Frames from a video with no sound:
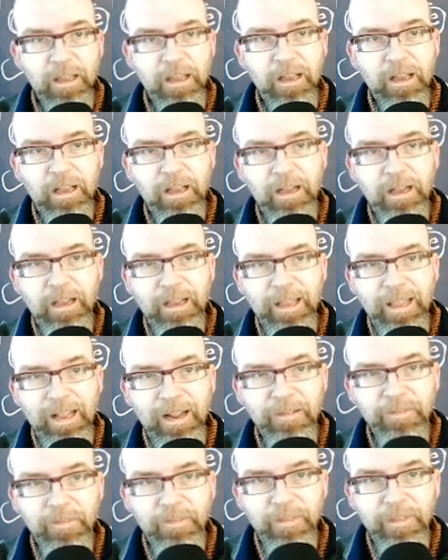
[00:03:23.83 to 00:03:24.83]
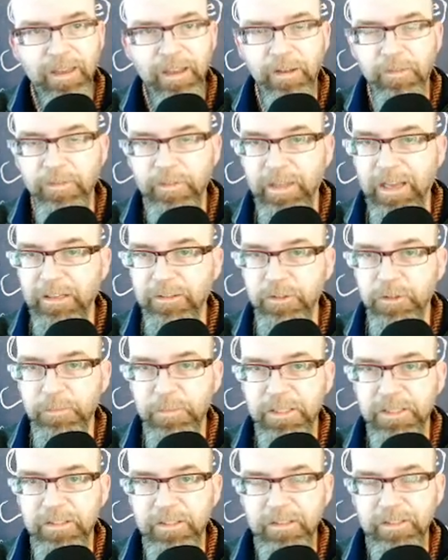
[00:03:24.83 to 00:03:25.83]
uh, and that, that
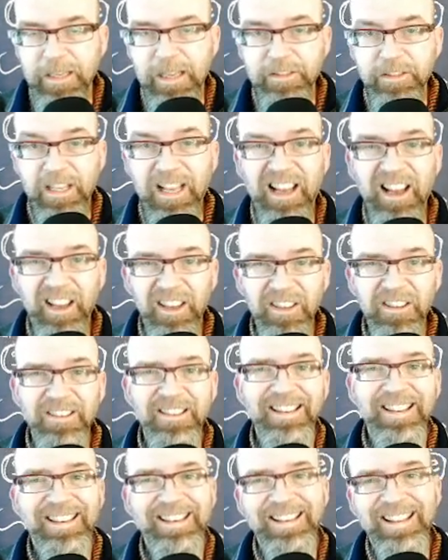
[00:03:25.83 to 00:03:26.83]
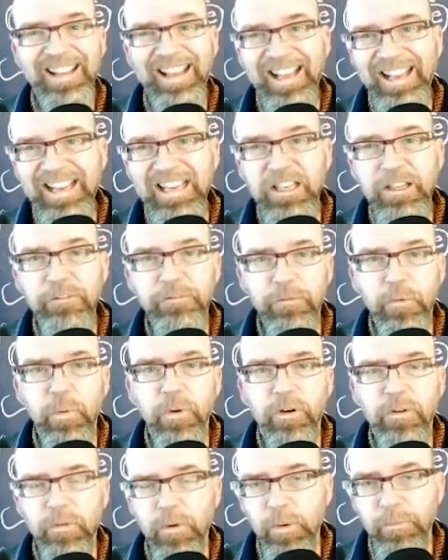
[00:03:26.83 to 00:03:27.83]
species has 184
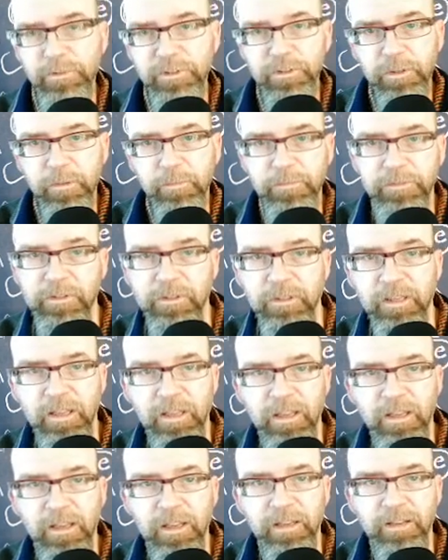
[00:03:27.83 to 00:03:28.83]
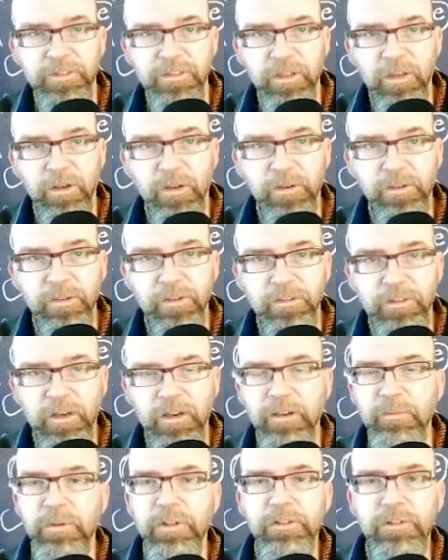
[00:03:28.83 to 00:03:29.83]
chromosomes. So you're
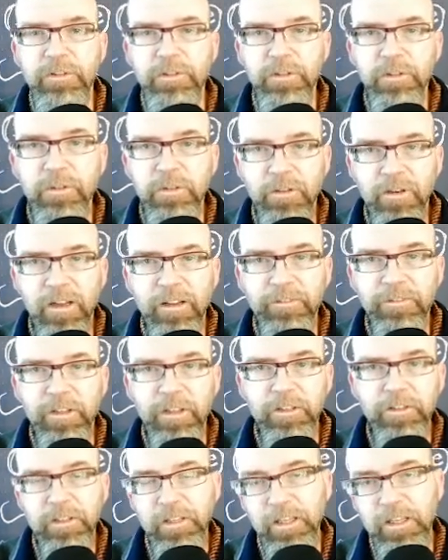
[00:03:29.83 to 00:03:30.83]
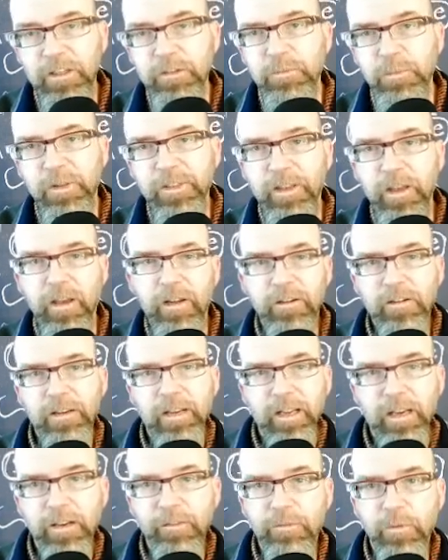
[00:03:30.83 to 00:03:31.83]
starting with two crayfish, each with
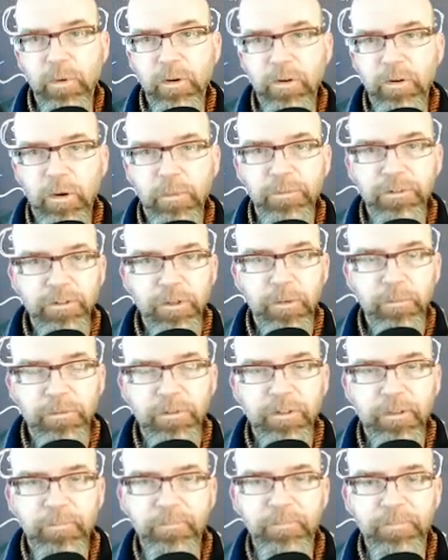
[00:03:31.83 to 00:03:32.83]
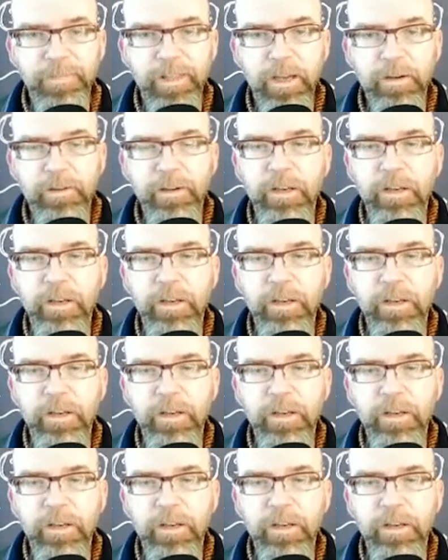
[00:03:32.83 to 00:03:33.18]
184 chromosomes. Now, in